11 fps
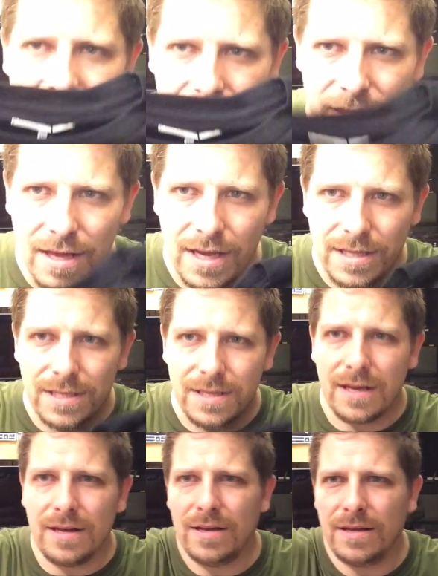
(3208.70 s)
I think it's
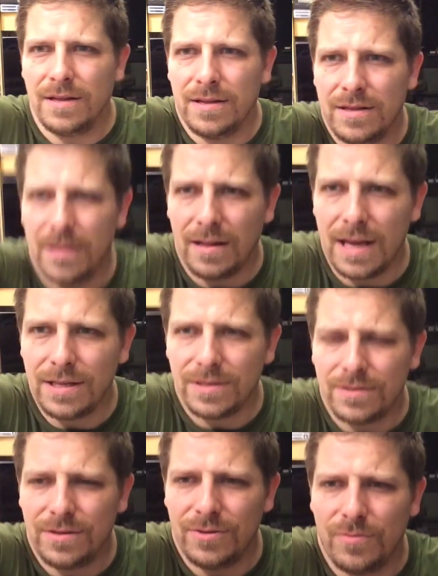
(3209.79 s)
the lights are
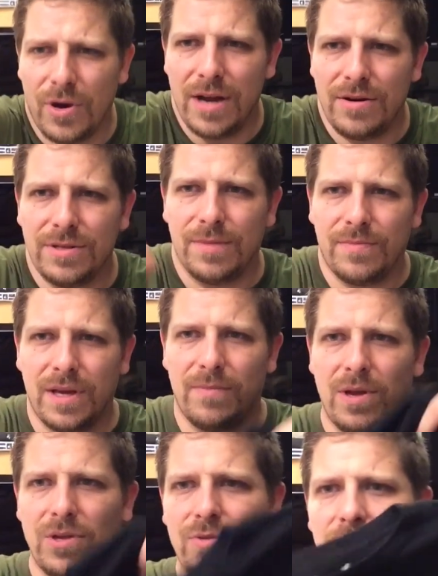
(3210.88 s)
too bright or something. I'm
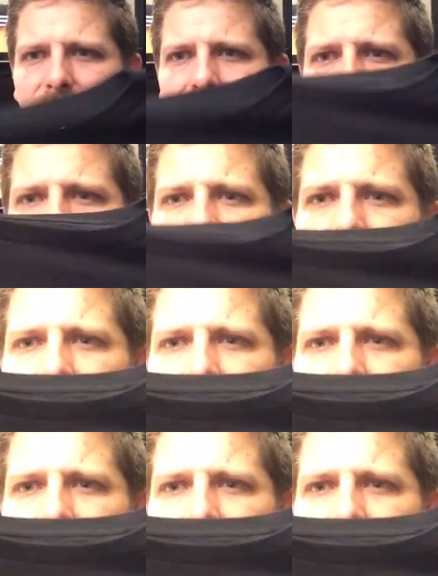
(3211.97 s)
not sure what's going on there.